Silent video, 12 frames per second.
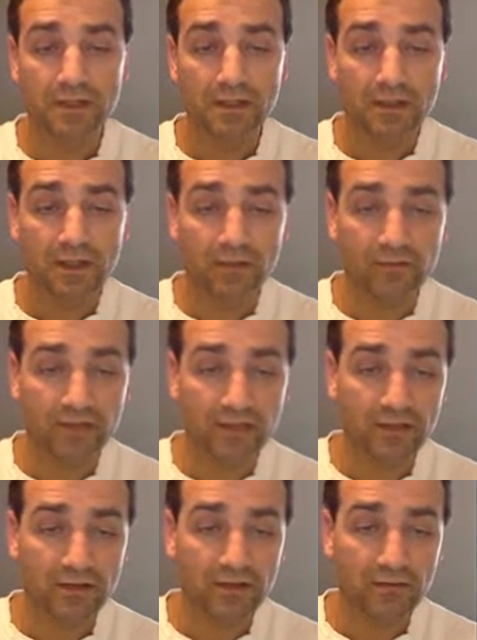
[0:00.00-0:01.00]
And over
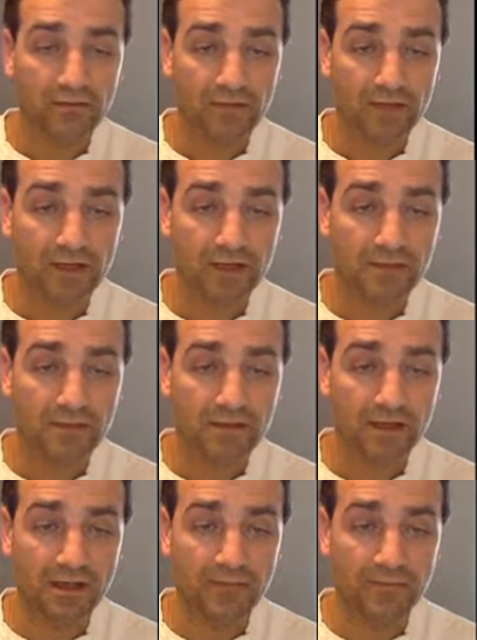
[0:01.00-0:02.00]
here, it comes
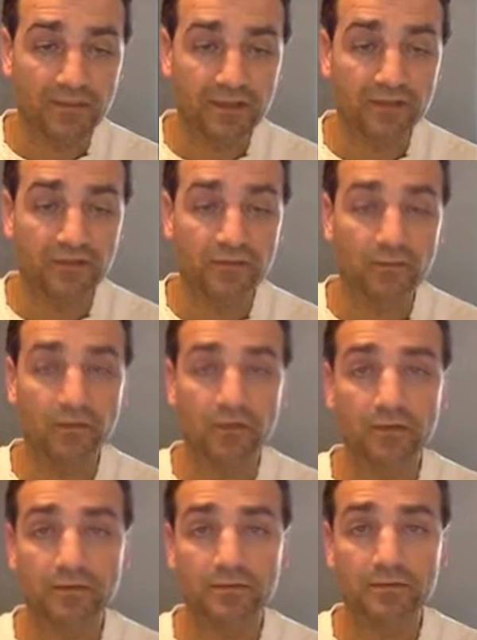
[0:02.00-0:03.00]
up because it's
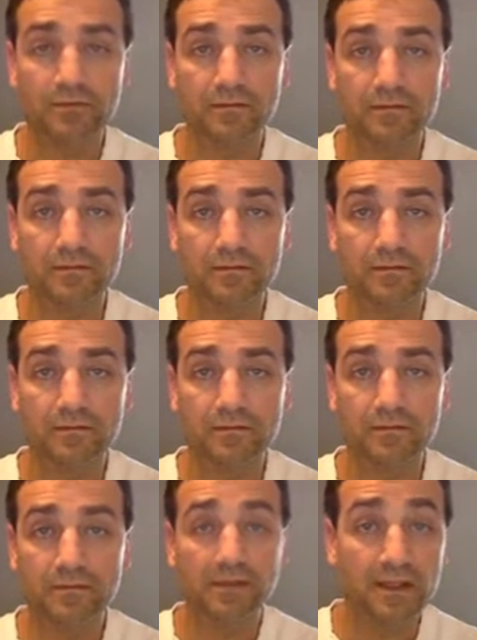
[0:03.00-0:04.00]
more
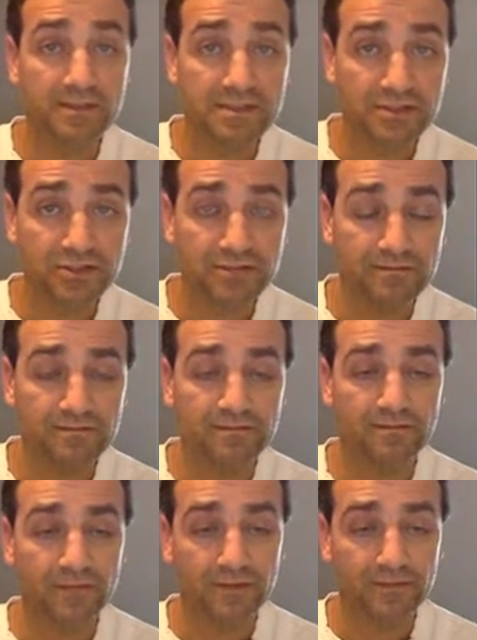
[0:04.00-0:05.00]
deposition,
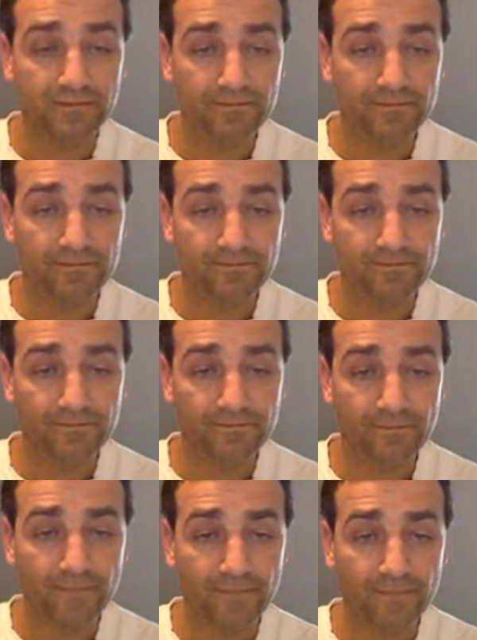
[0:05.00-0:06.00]
right?
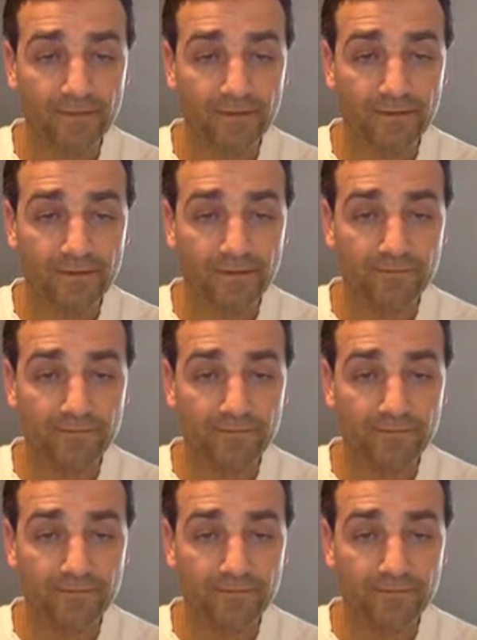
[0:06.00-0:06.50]
Right there.